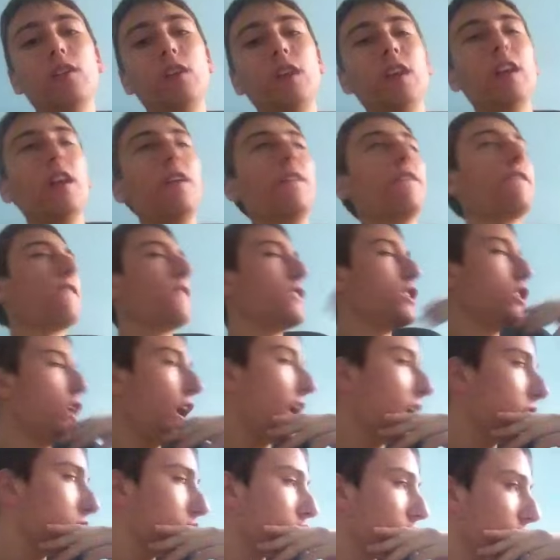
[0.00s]
he didn't
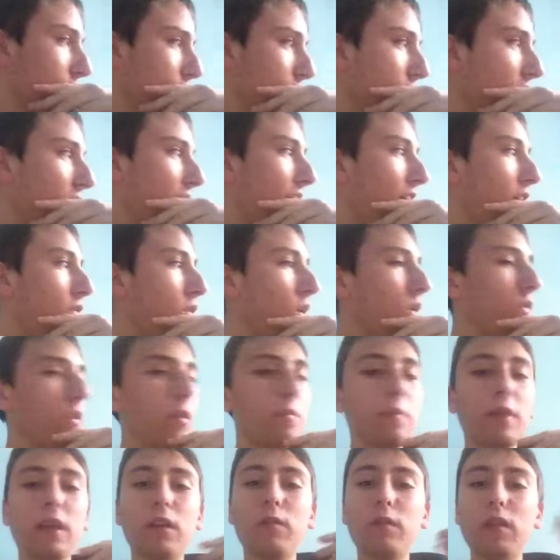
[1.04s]
shake Drew's hand when
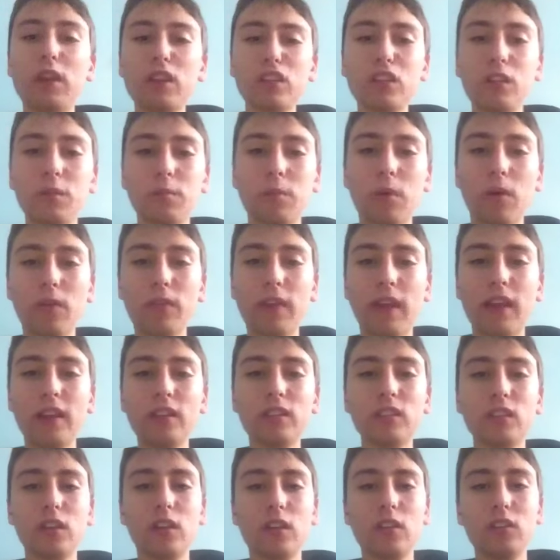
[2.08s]
we beat him in the Super Bowl,
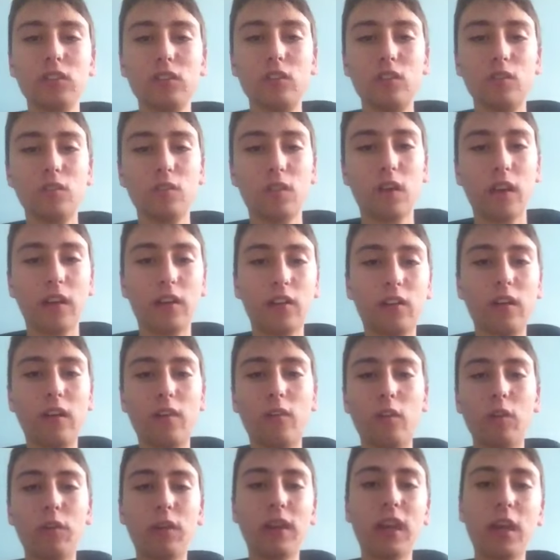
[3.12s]
thanks to, like,
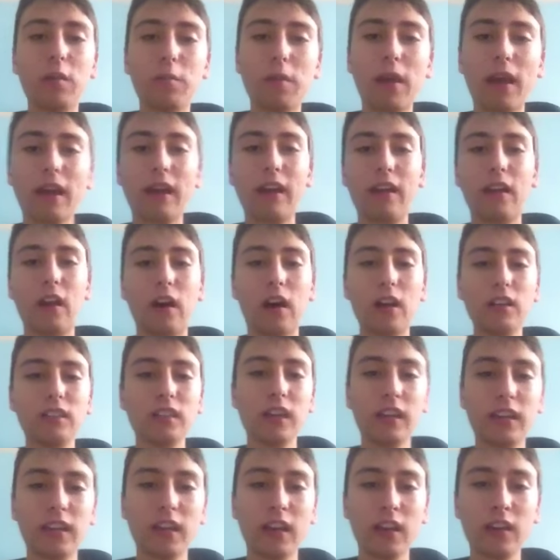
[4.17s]
when we came back, an
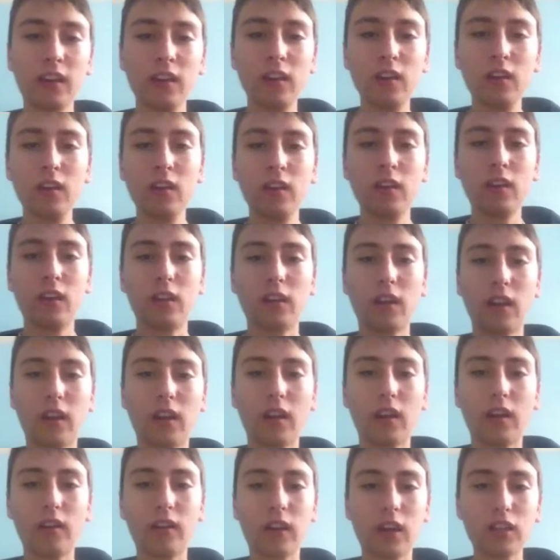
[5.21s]
onside kick, and
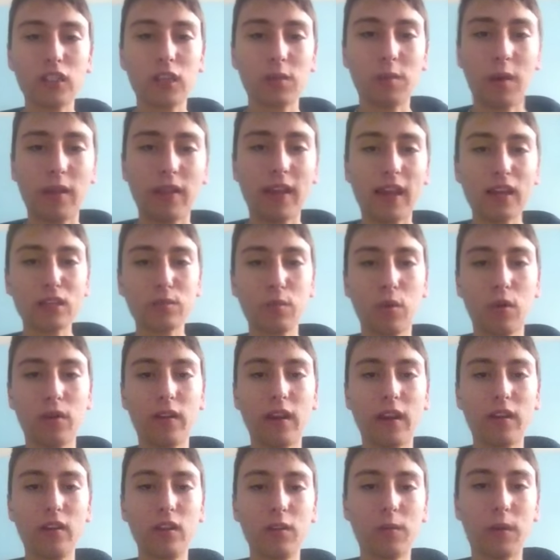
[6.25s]
then a touchdown by Lance Moore,
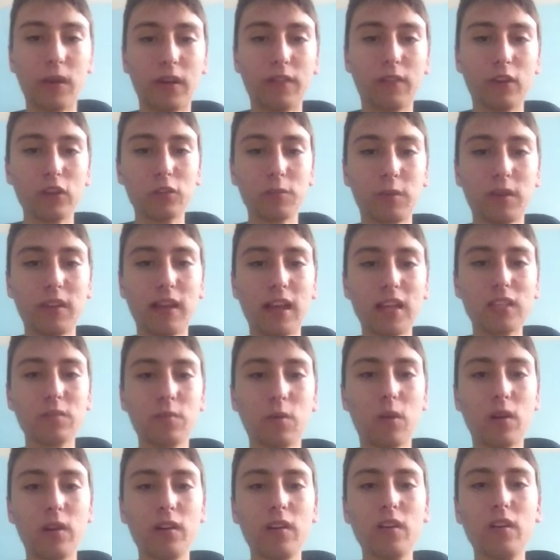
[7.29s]
and then a 2-point conversion by Lance
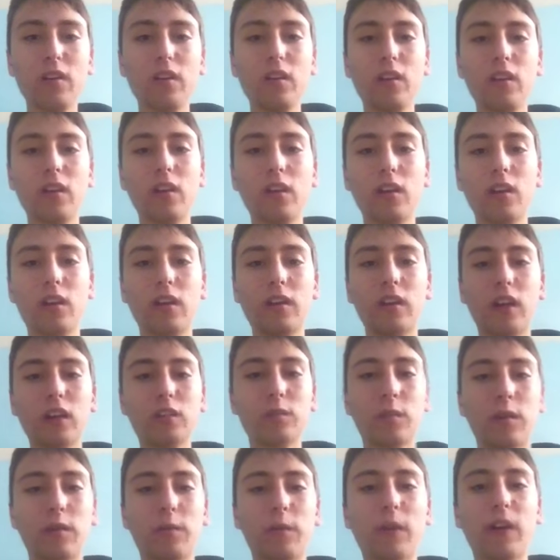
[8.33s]
Moore, a
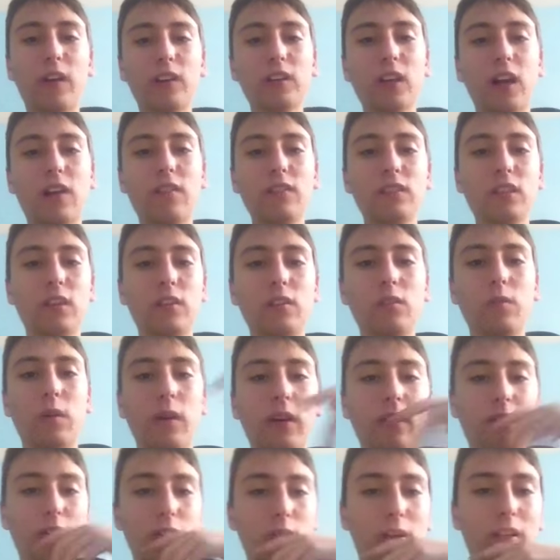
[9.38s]
touchdown by Pierre Thomas, and a
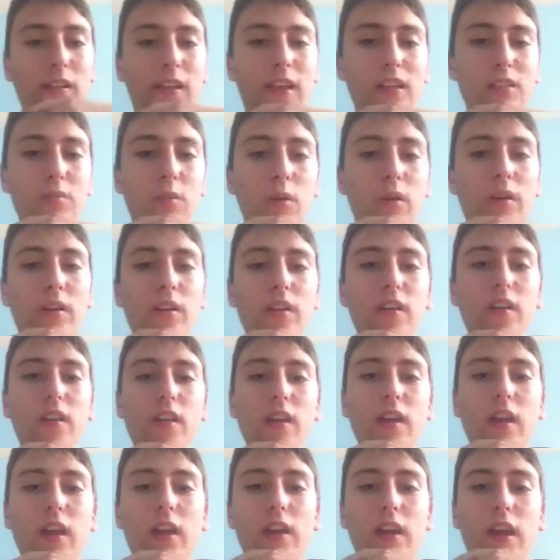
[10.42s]
2-point conversion by Lance Moore,
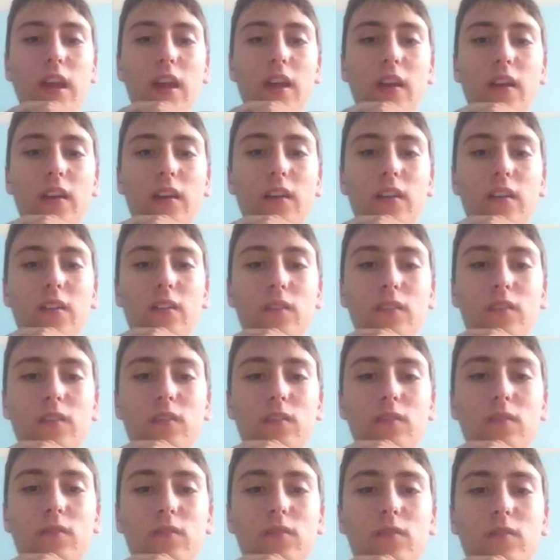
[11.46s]
and then...
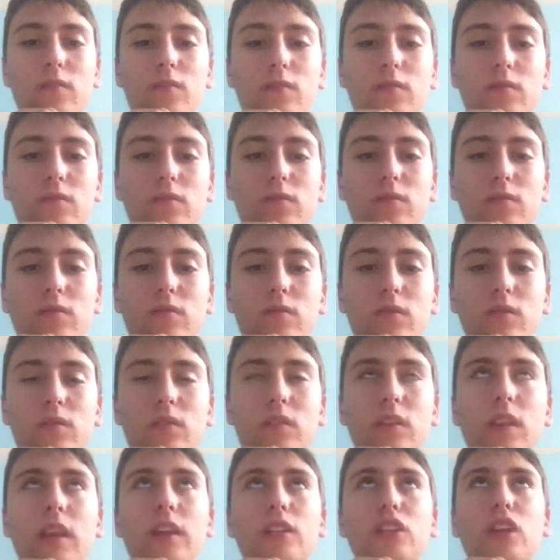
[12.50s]

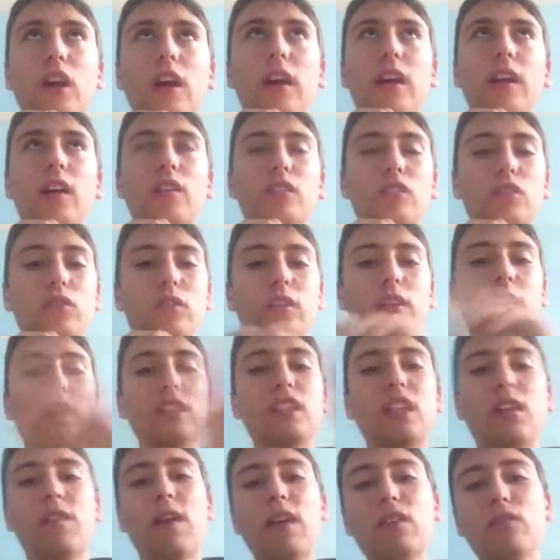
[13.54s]
I think Shockey also scored a
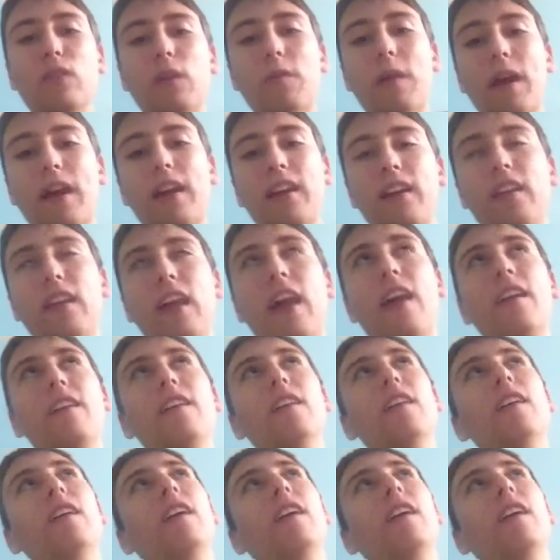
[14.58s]
touchdown. That's way back in the day.